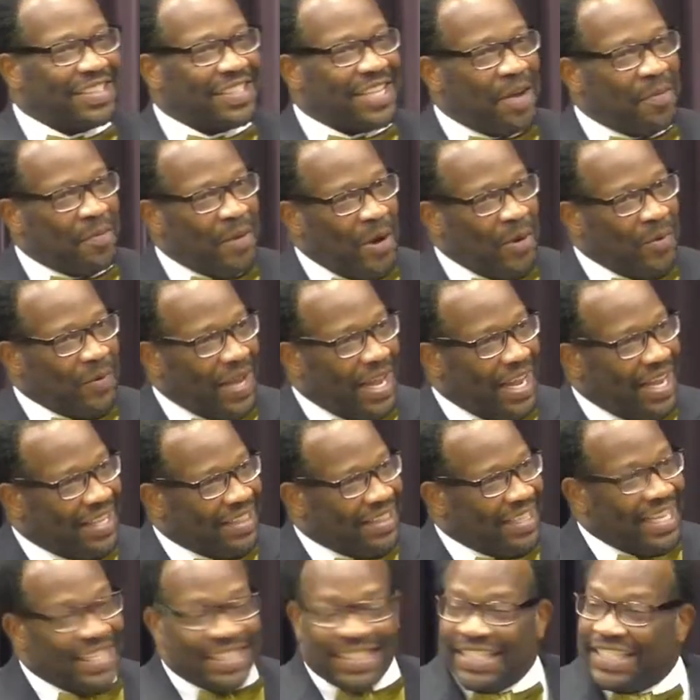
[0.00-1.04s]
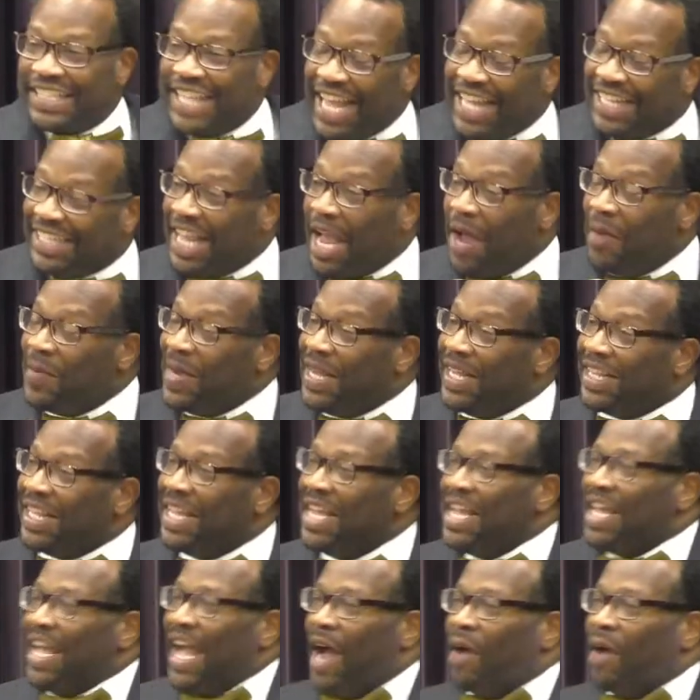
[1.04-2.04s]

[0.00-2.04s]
Come on, man. That's, that's, I mean,